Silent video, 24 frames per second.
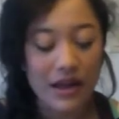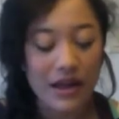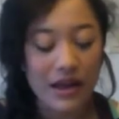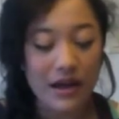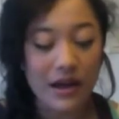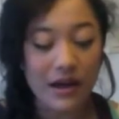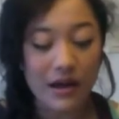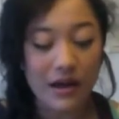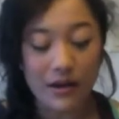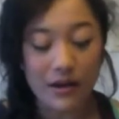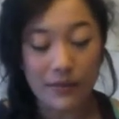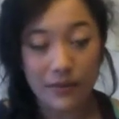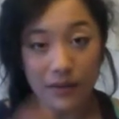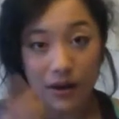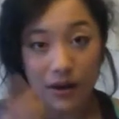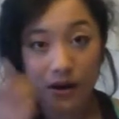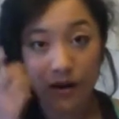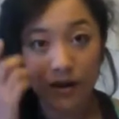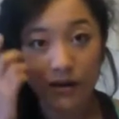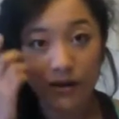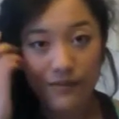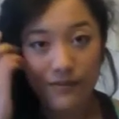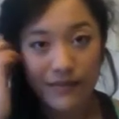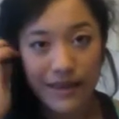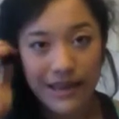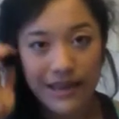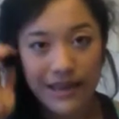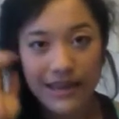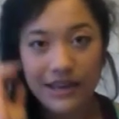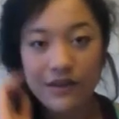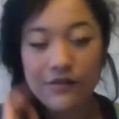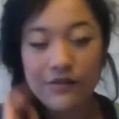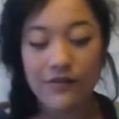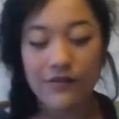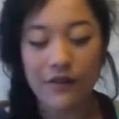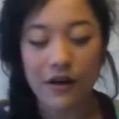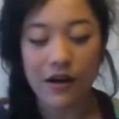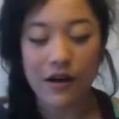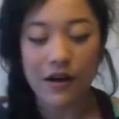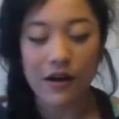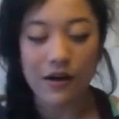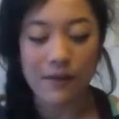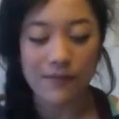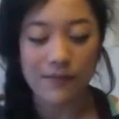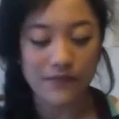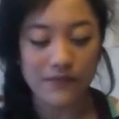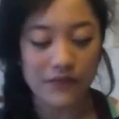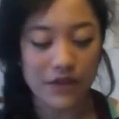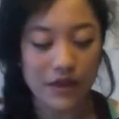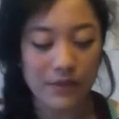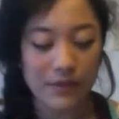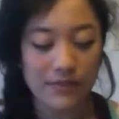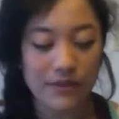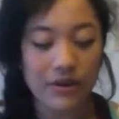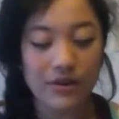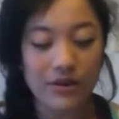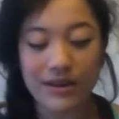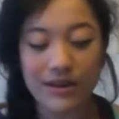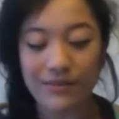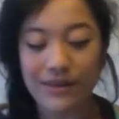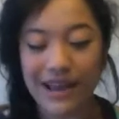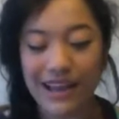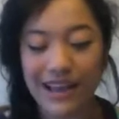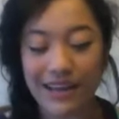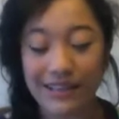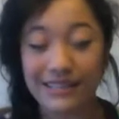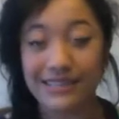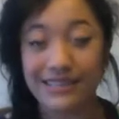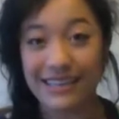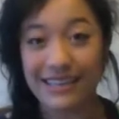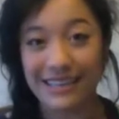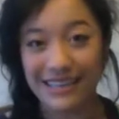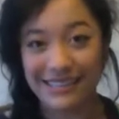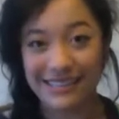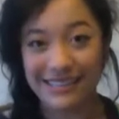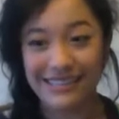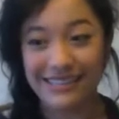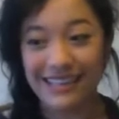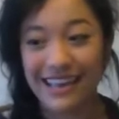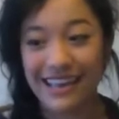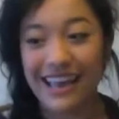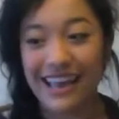are made from beauty magazines,